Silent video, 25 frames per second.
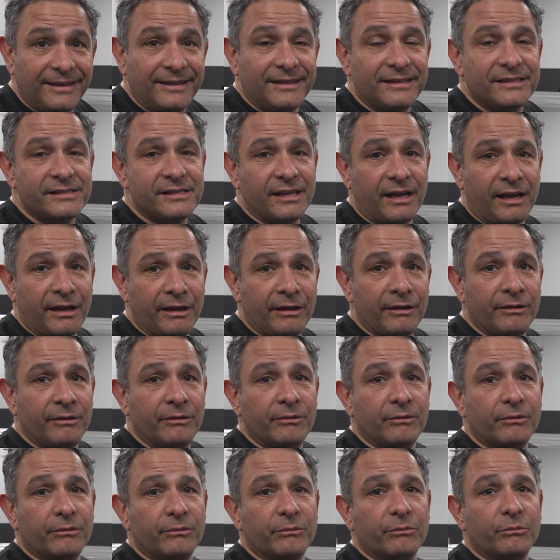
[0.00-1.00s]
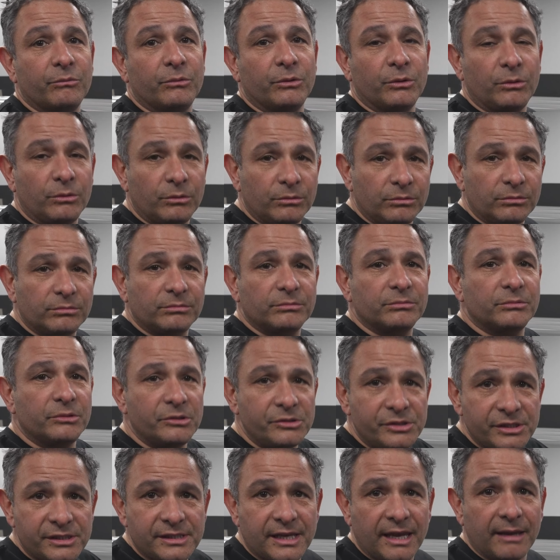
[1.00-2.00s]
So we'll
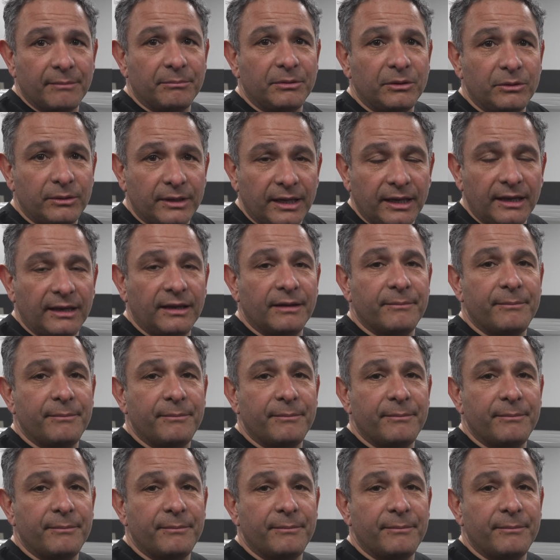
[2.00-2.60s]
just keep looking